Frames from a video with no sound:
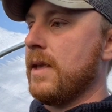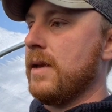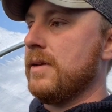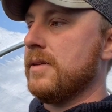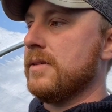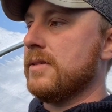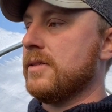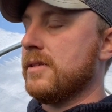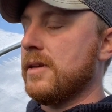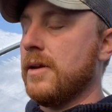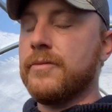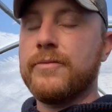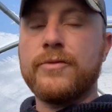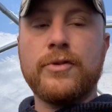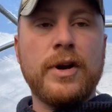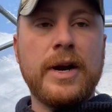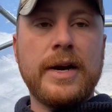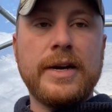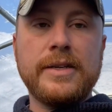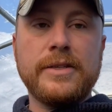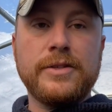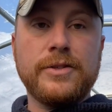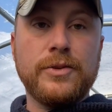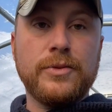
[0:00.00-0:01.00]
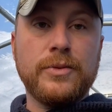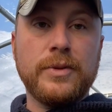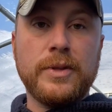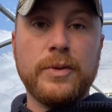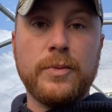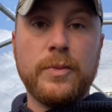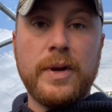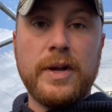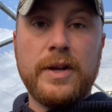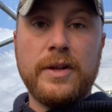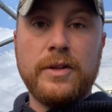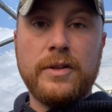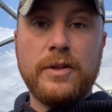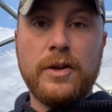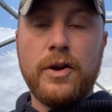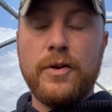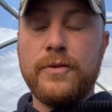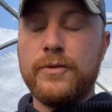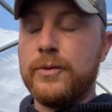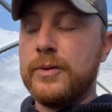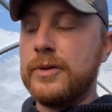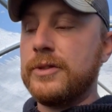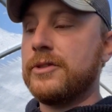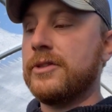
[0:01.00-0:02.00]
Some varieties do really well
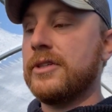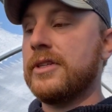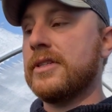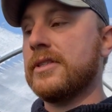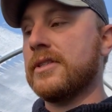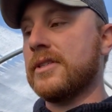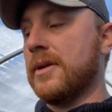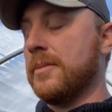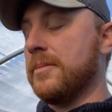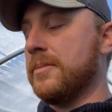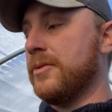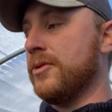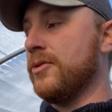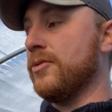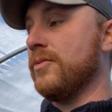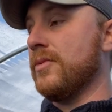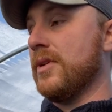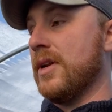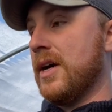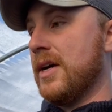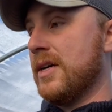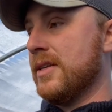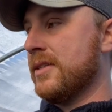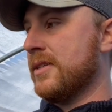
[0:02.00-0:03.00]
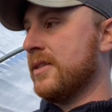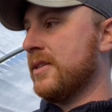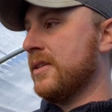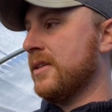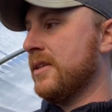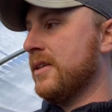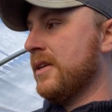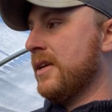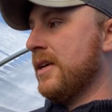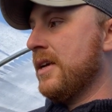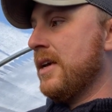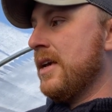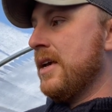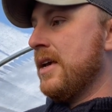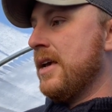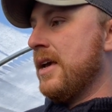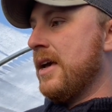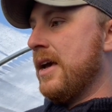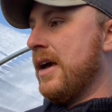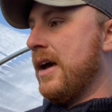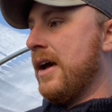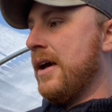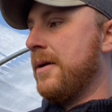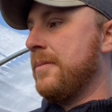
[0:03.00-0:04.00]
overwintering, some do not.
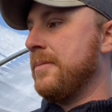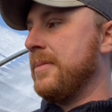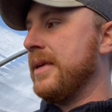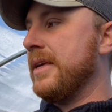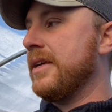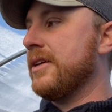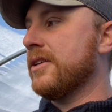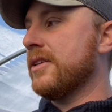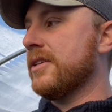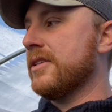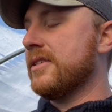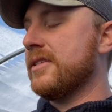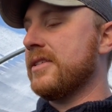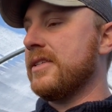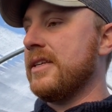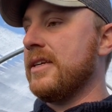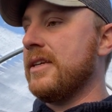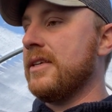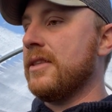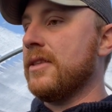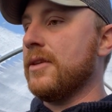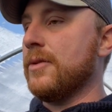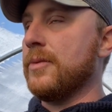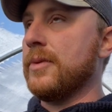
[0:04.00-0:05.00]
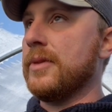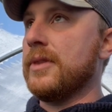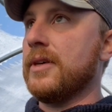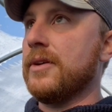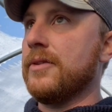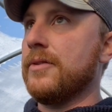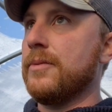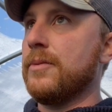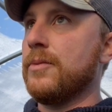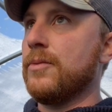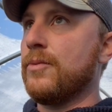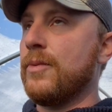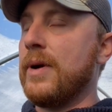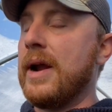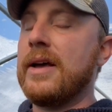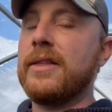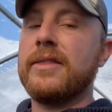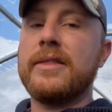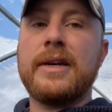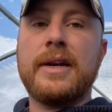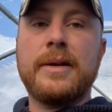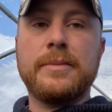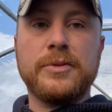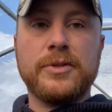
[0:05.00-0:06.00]
I'm eager to see that with the
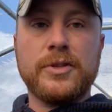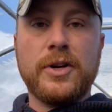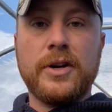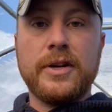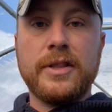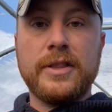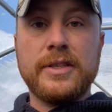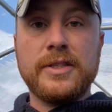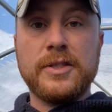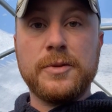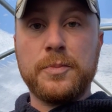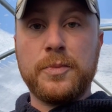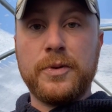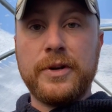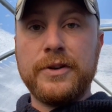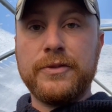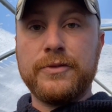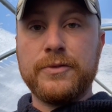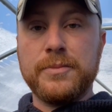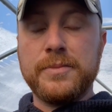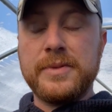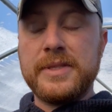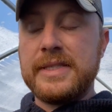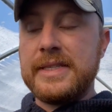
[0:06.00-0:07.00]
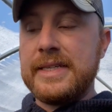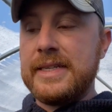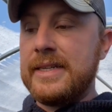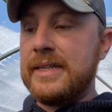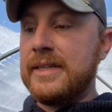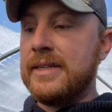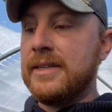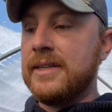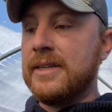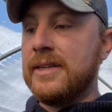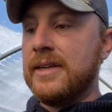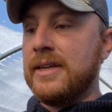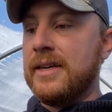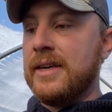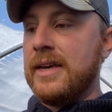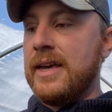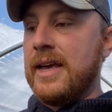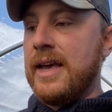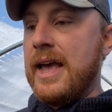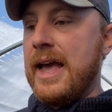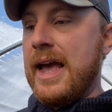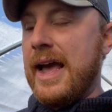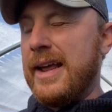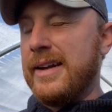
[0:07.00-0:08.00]
round that I'm starting this spring from seed,
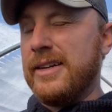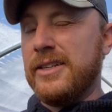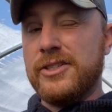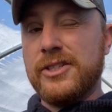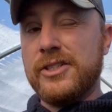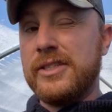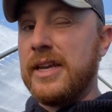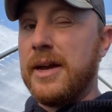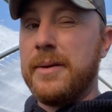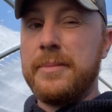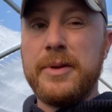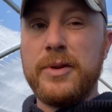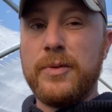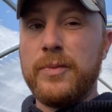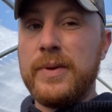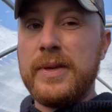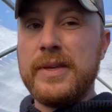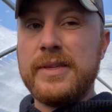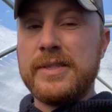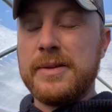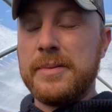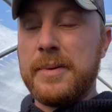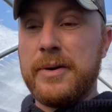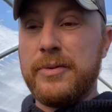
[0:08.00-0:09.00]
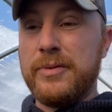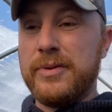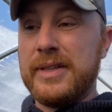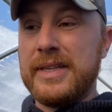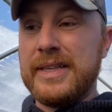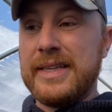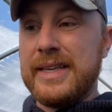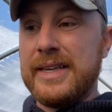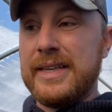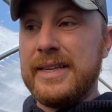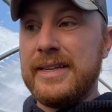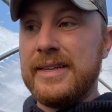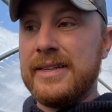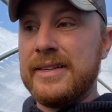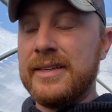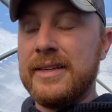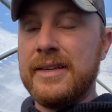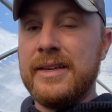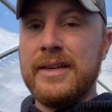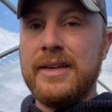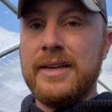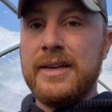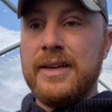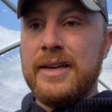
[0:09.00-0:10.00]
just how many weeks am I really getting
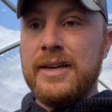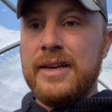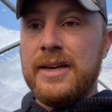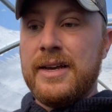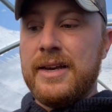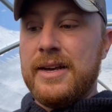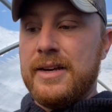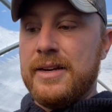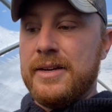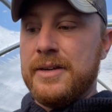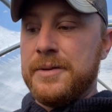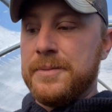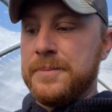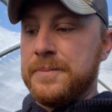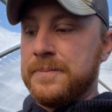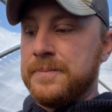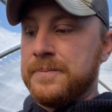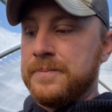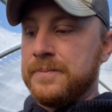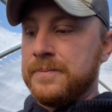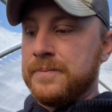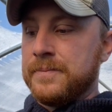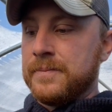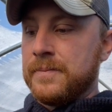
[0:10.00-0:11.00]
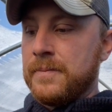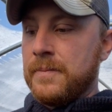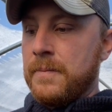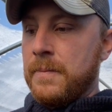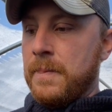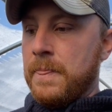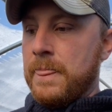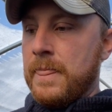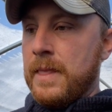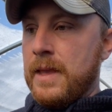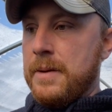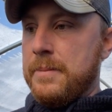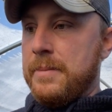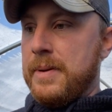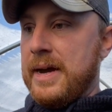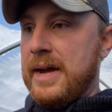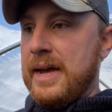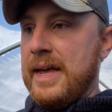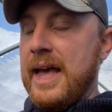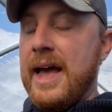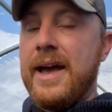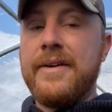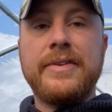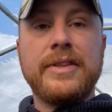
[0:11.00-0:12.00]
by
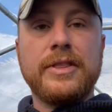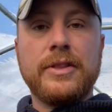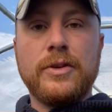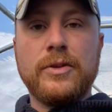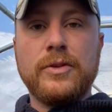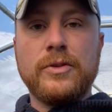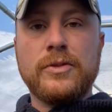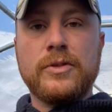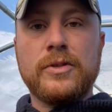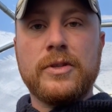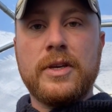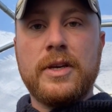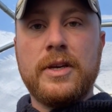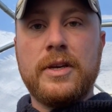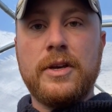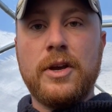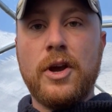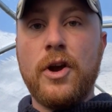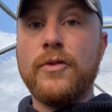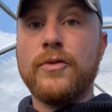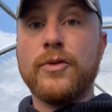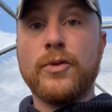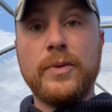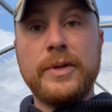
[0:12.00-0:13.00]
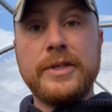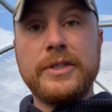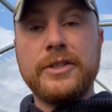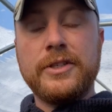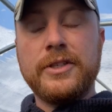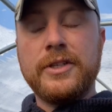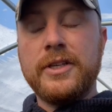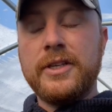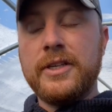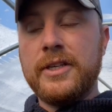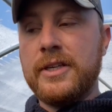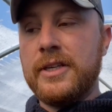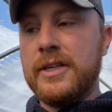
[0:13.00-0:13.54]
having those overwintered?